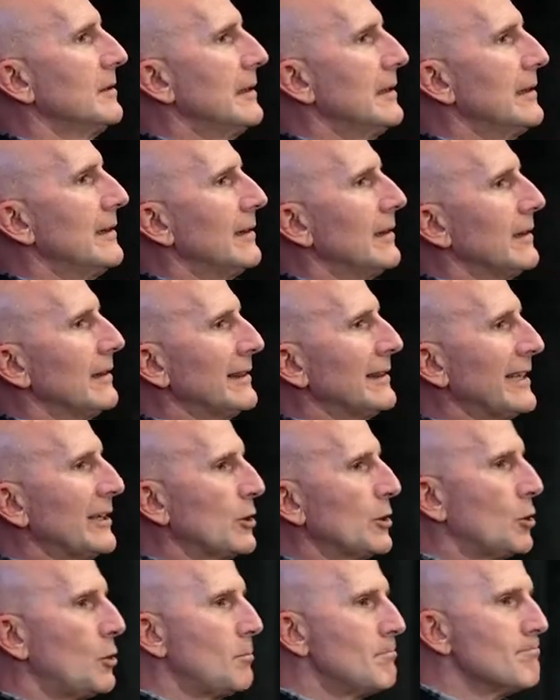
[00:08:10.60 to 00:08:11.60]

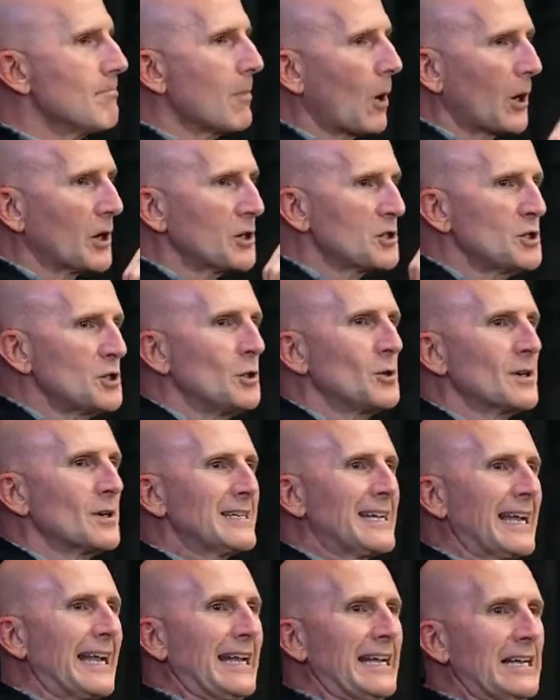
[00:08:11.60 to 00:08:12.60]
little marginal
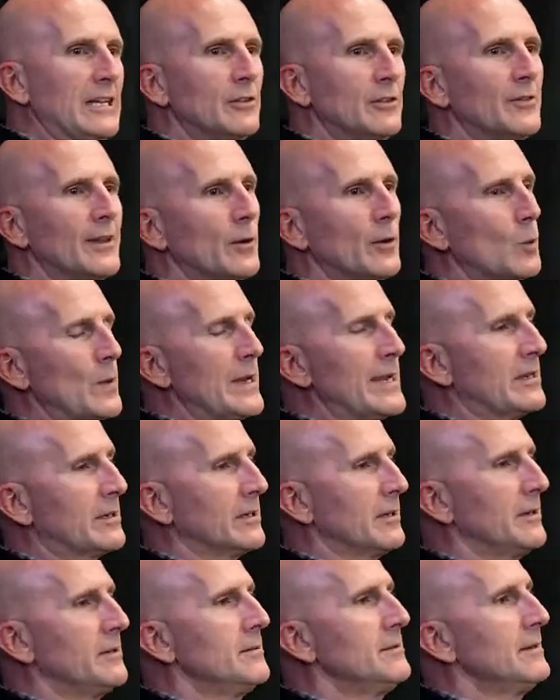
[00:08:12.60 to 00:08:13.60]
gain that we
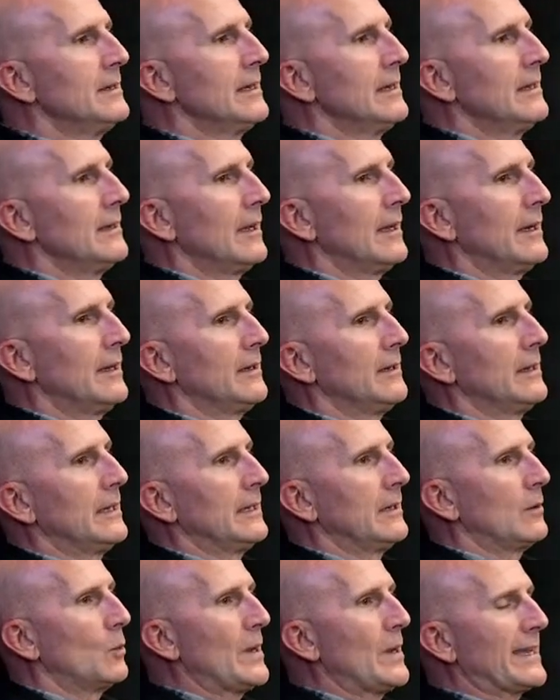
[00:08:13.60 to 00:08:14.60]
could uh, uh,
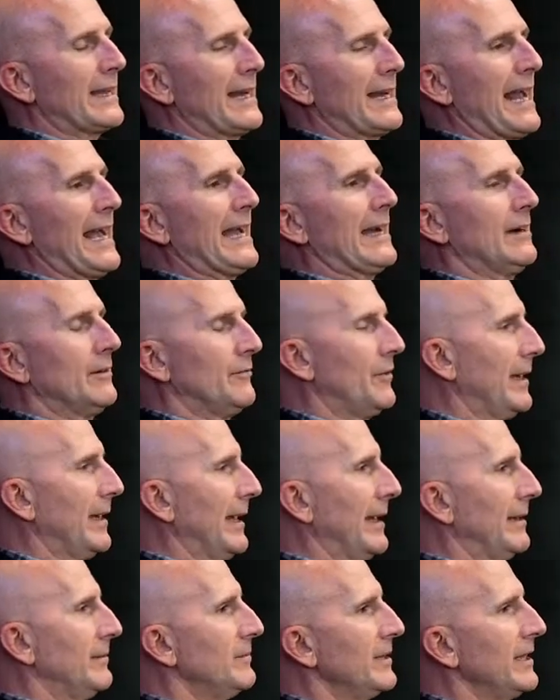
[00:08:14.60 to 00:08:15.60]
we could have.
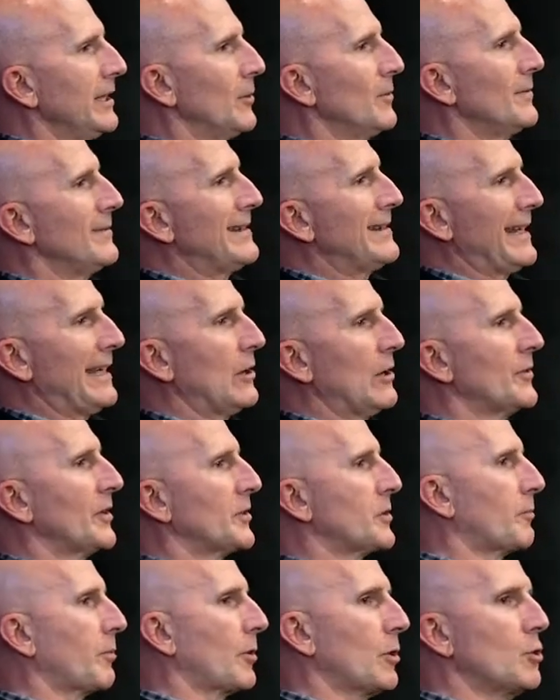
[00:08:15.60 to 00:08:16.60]
And you know, now that the
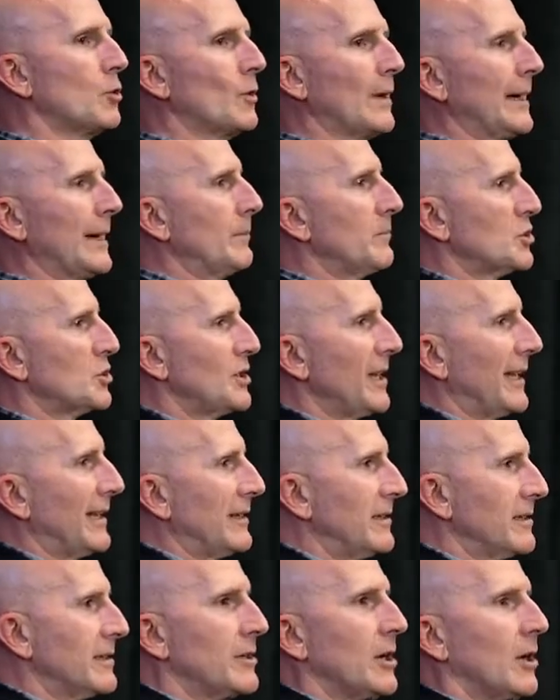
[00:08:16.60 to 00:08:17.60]
program's dead
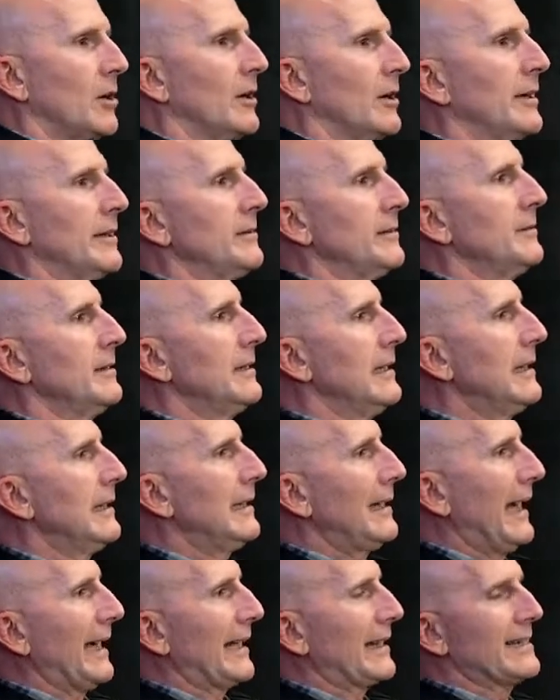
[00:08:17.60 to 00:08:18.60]
and gone,
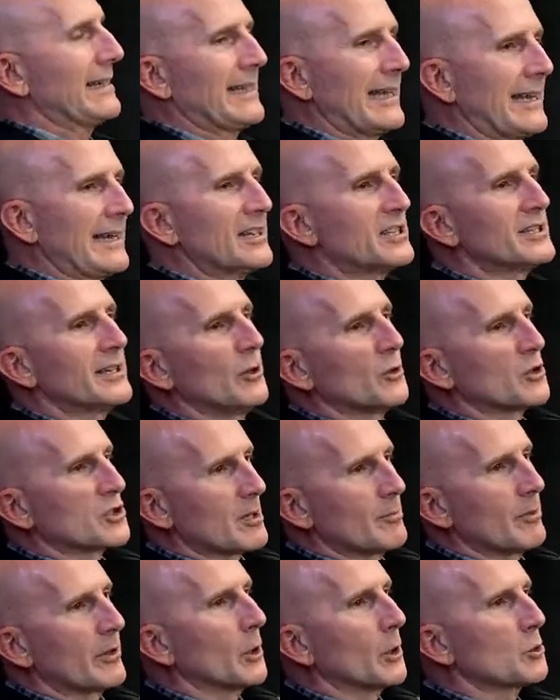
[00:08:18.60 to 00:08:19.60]
I can kind of tell some
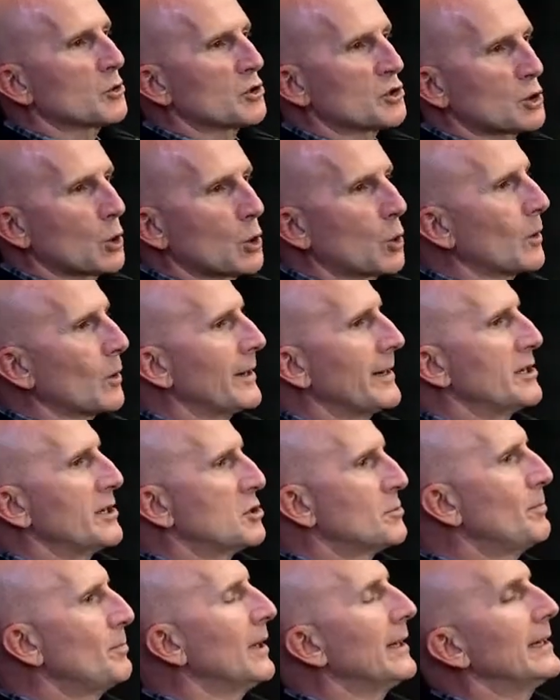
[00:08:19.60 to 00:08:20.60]
of those stories.
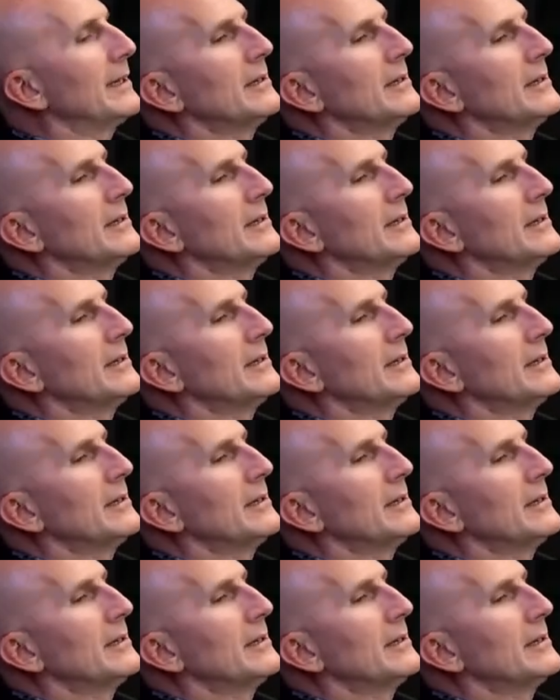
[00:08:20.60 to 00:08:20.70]
But